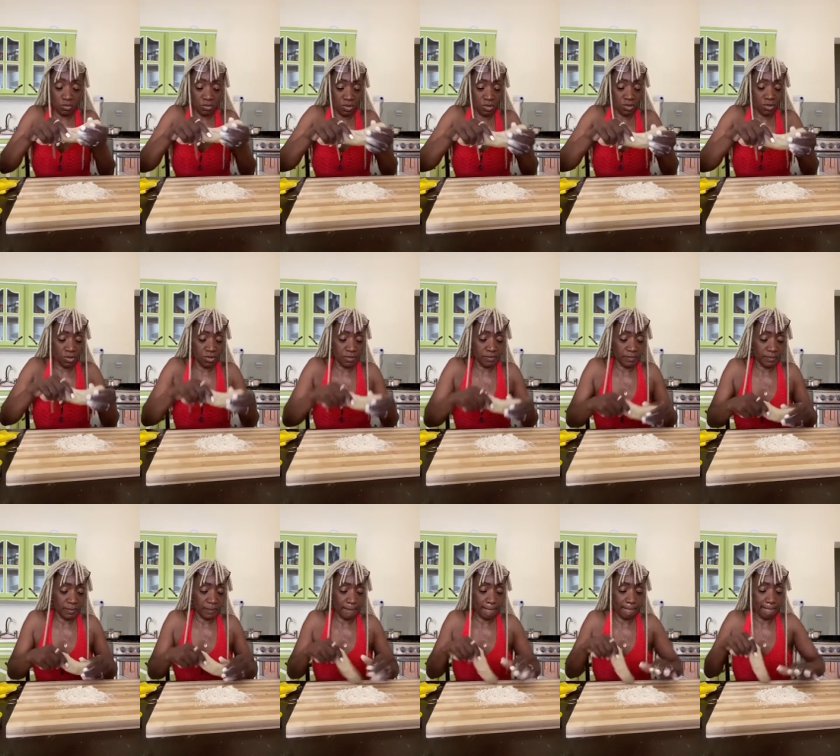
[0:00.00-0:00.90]
And I
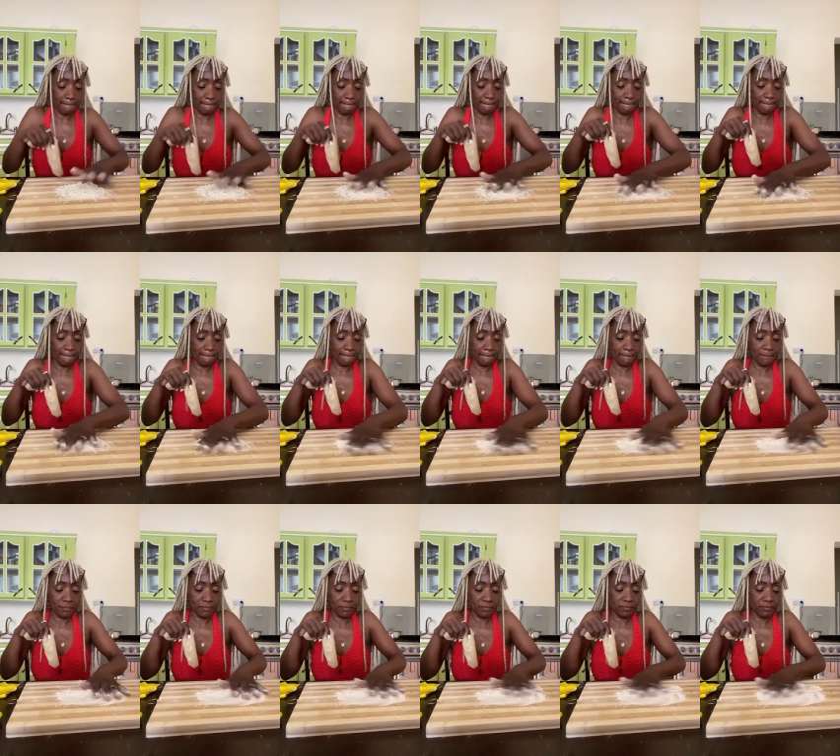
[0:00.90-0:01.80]
didn't put any oil
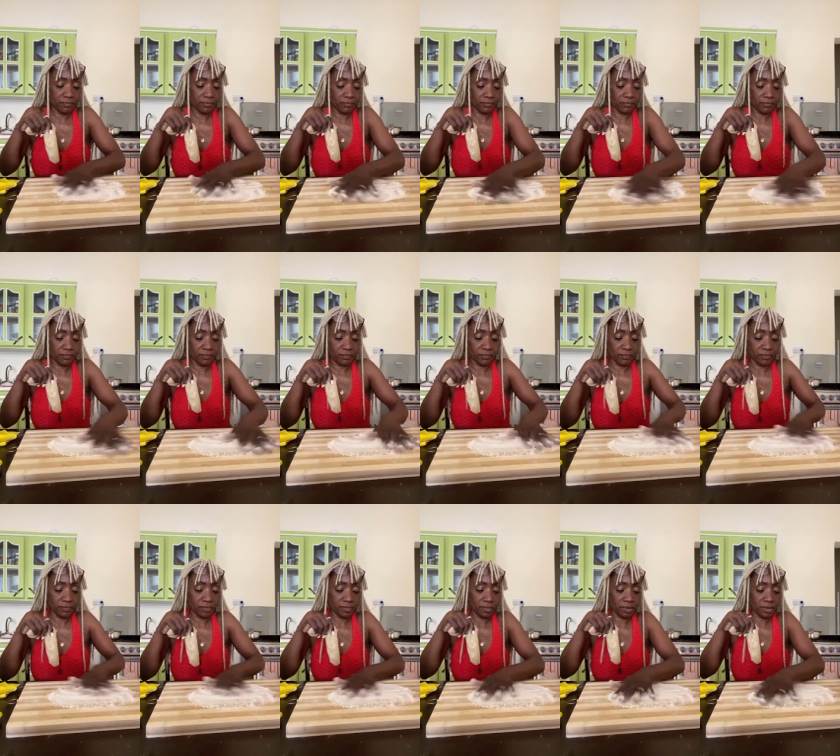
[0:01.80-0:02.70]
in it.
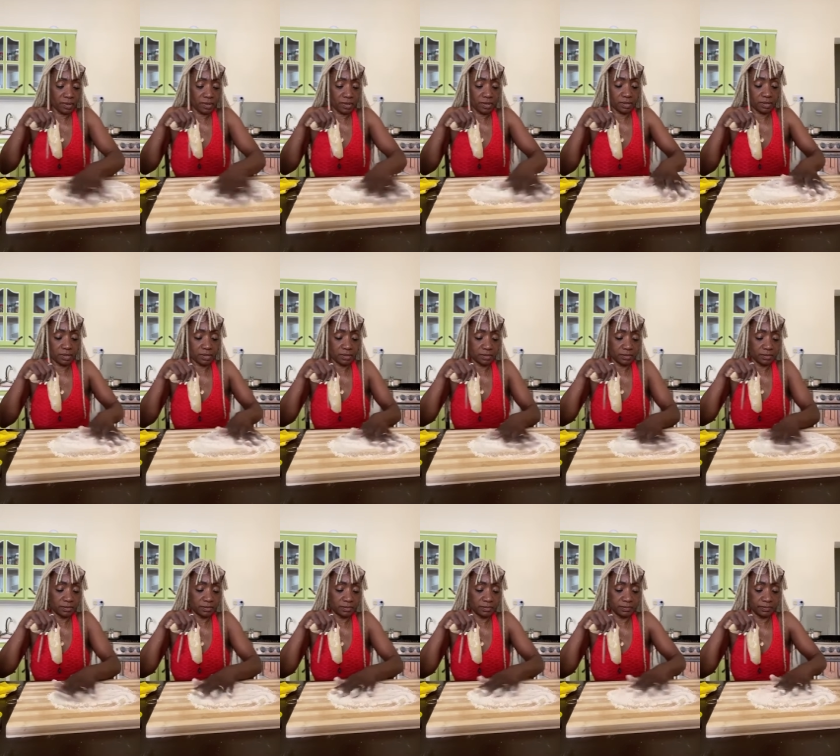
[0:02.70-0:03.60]
I don't think
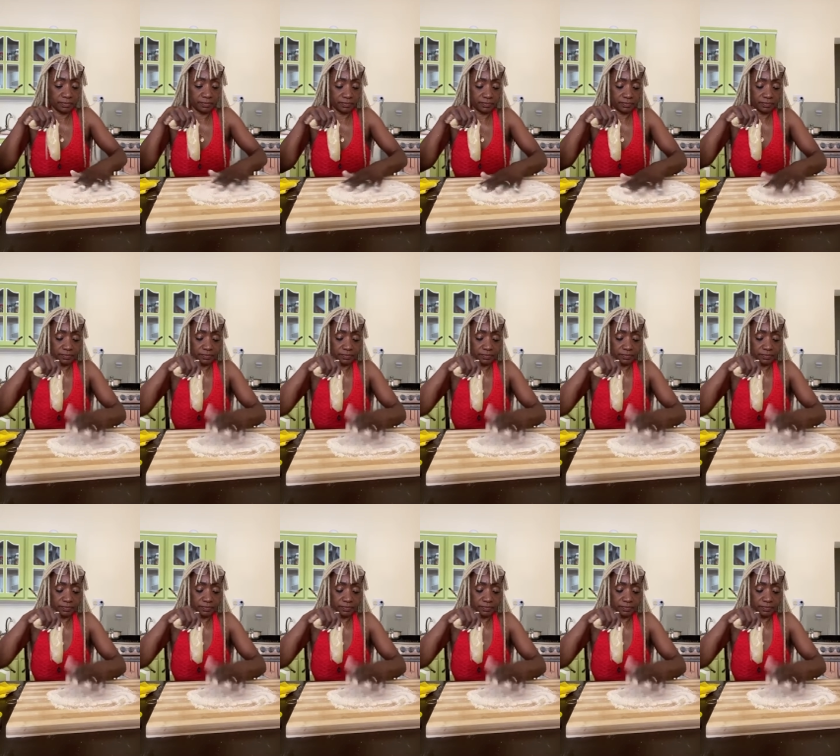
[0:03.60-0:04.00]
I need it.